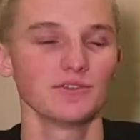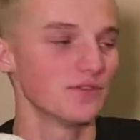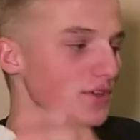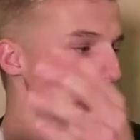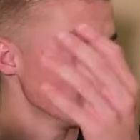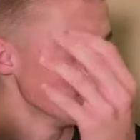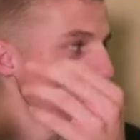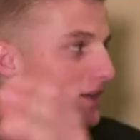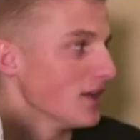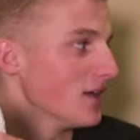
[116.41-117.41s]
If you
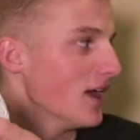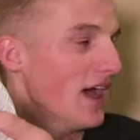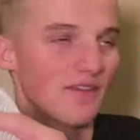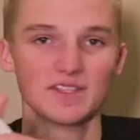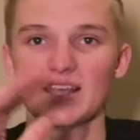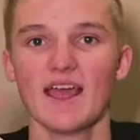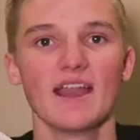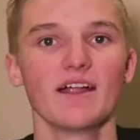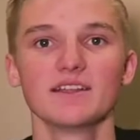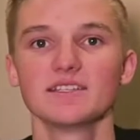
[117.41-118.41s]
have a 10
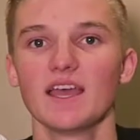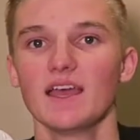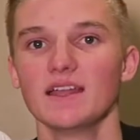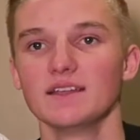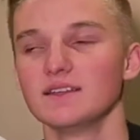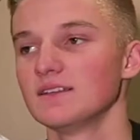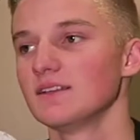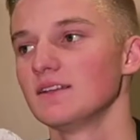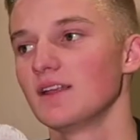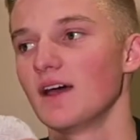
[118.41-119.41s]
out of 10
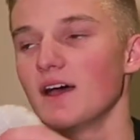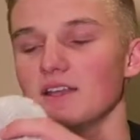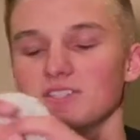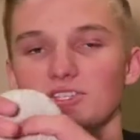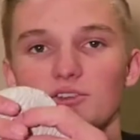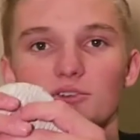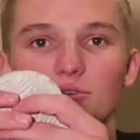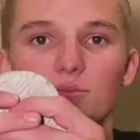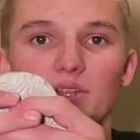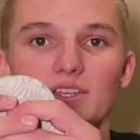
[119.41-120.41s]

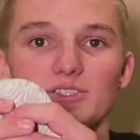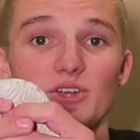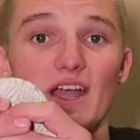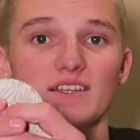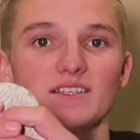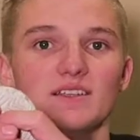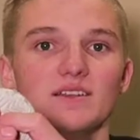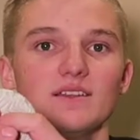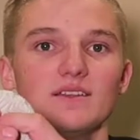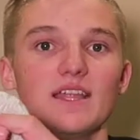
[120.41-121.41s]
shoe, but it's traction,
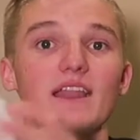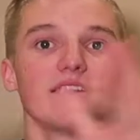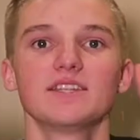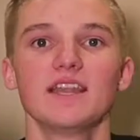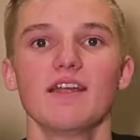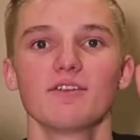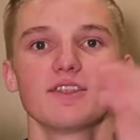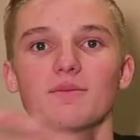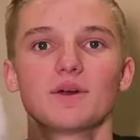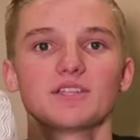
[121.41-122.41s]
10 out of 10
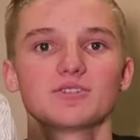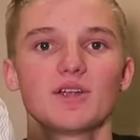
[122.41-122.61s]
everything but it's